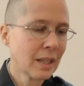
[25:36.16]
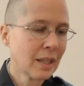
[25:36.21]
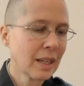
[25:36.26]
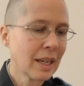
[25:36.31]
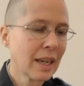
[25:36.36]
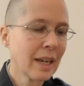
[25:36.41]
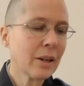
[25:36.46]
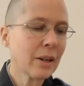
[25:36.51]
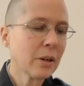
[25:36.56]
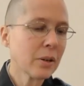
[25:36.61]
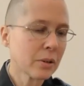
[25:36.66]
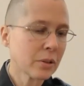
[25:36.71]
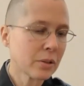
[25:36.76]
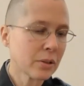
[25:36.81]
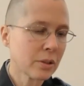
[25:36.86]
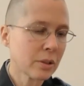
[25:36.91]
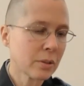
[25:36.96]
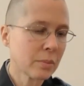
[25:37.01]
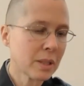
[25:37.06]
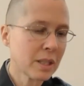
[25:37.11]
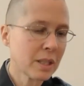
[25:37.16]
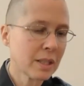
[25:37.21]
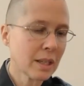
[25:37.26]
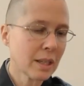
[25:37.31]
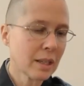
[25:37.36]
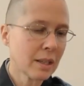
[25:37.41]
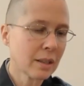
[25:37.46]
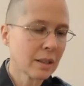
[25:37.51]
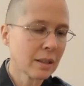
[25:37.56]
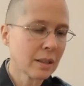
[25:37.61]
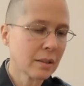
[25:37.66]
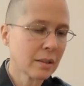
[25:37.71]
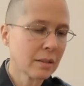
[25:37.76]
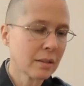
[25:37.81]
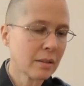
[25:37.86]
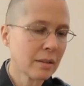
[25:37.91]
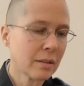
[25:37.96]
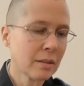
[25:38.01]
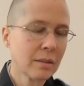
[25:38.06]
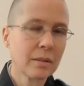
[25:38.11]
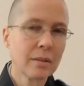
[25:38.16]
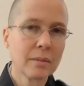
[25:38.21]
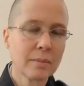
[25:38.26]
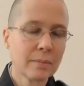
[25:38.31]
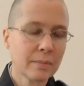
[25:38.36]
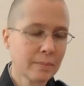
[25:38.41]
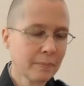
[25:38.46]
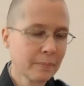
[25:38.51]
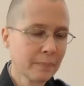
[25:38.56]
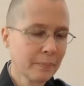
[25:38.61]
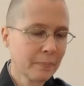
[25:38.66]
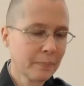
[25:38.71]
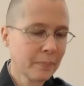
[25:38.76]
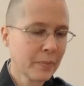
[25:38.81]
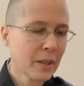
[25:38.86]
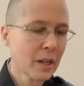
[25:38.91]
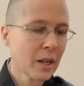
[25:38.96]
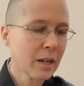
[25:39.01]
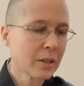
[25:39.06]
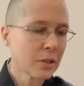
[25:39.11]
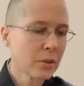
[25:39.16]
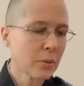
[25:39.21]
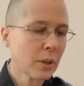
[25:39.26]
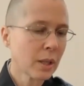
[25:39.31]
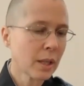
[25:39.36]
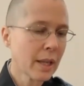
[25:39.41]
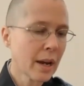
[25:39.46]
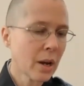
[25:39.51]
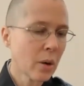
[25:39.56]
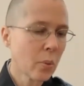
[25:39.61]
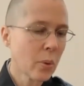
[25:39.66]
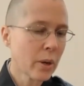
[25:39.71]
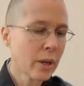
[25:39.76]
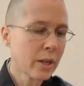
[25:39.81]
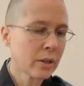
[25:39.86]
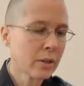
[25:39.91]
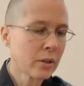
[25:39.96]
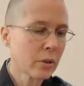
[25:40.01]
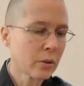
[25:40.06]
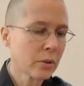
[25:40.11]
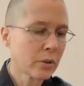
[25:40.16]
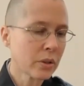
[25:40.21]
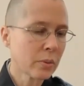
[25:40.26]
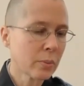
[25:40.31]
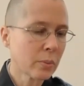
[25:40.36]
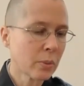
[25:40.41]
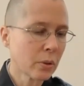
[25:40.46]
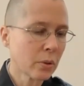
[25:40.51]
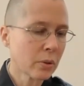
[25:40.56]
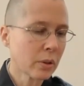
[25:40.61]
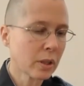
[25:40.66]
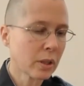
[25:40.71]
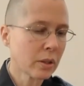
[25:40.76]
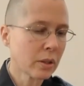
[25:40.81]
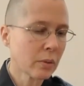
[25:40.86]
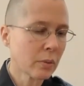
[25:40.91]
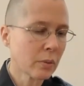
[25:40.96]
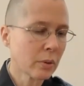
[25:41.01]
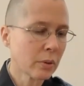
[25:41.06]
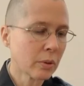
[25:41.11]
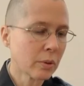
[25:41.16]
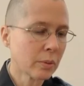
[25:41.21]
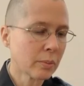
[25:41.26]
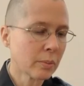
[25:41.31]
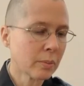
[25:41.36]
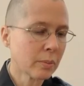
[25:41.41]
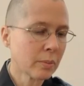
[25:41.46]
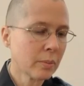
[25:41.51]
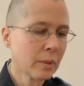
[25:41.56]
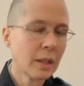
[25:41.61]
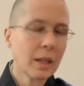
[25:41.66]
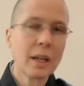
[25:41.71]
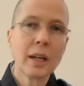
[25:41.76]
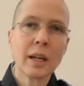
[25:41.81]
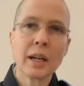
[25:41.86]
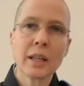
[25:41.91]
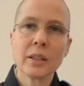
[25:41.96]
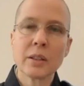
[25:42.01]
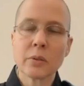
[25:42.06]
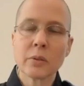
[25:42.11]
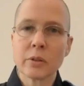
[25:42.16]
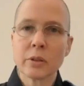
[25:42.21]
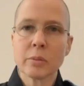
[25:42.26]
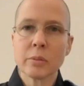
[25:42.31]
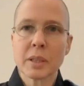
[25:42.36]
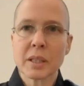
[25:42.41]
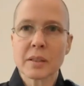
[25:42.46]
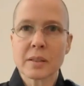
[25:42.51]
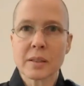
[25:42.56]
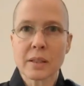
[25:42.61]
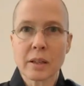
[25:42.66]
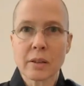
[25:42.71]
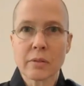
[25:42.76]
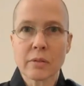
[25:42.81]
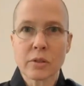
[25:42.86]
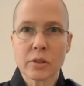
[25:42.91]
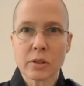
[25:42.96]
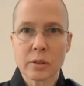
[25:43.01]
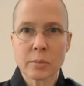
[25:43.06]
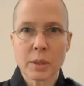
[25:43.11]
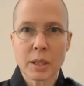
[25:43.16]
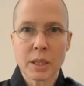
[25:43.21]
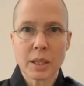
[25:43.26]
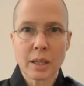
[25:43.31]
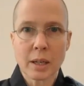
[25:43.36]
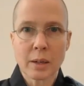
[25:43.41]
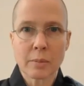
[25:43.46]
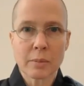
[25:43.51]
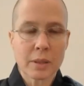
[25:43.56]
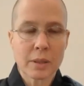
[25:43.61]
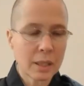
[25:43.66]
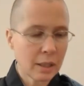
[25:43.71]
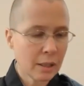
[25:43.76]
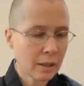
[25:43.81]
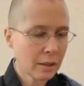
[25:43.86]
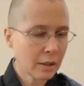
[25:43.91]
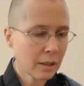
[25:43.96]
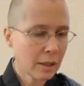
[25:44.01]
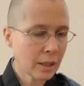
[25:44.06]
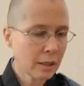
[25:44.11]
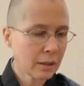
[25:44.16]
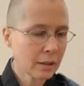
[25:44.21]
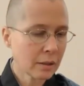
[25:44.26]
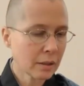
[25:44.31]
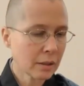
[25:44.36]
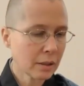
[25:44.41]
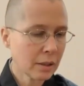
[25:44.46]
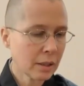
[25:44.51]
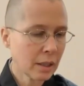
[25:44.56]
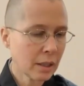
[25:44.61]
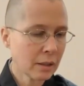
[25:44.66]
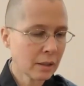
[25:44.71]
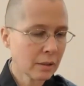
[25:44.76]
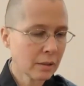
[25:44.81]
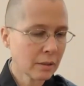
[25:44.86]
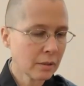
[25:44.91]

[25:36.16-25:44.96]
Care should be taken not to allow wind or smoke in the room, and the room itself should be kept neat and clean.